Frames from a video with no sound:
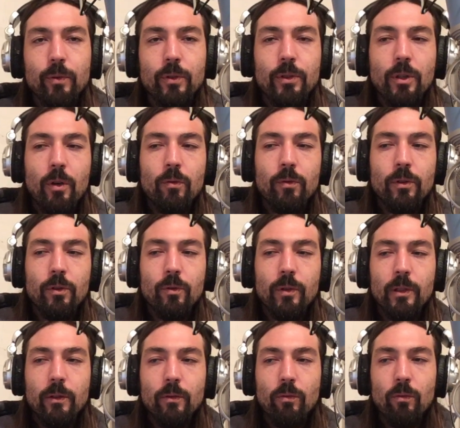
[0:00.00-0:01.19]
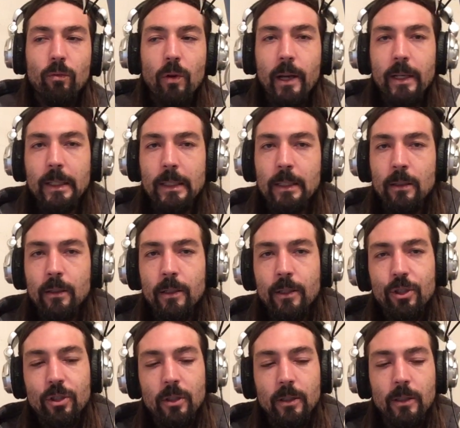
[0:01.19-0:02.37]
don't do it right
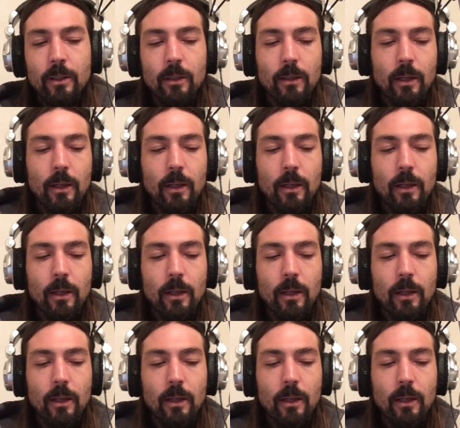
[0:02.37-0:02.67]
initially.